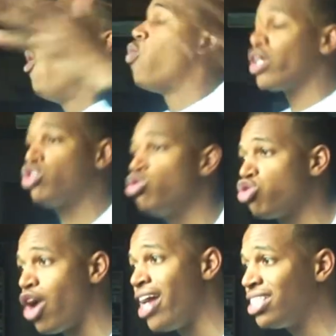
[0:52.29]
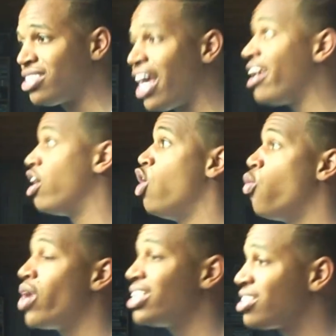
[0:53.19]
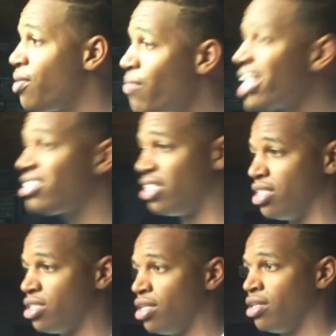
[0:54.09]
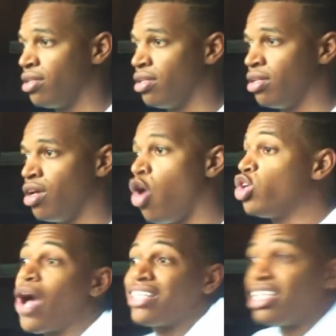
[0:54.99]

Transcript: what you trying to say? What is the message? Or do I have